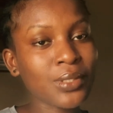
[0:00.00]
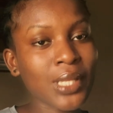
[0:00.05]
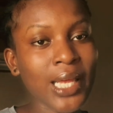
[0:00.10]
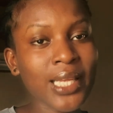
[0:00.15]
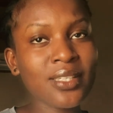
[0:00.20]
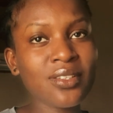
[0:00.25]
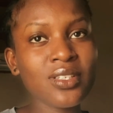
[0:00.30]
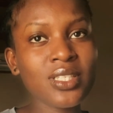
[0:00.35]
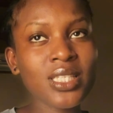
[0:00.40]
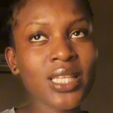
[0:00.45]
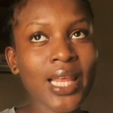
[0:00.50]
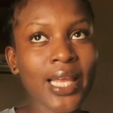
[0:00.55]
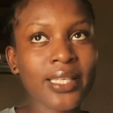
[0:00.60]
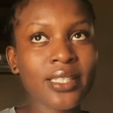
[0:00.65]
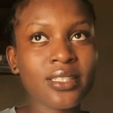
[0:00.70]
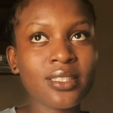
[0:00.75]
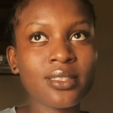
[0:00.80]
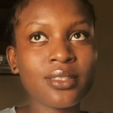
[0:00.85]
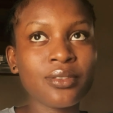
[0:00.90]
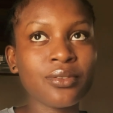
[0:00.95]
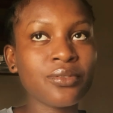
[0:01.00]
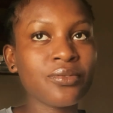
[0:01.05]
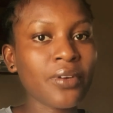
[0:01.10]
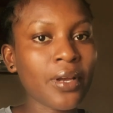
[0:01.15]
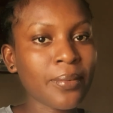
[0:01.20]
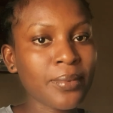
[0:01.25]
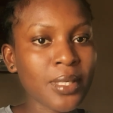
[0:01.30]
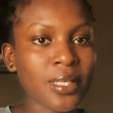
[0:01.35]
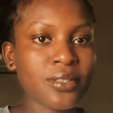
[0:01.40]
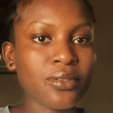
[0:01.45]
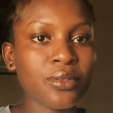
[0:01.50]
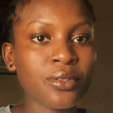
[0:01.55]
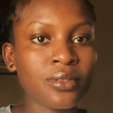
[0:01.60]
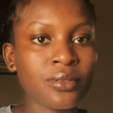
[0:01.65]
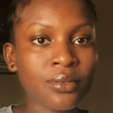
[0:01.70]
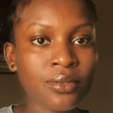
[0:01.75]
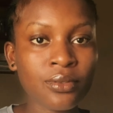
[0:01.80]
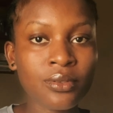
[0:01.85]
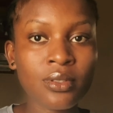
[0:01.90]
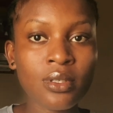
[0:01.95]
I just like this chill vibe that's going
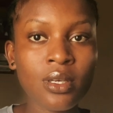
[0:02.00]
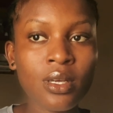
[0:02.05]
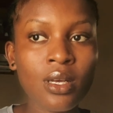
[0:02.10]
on.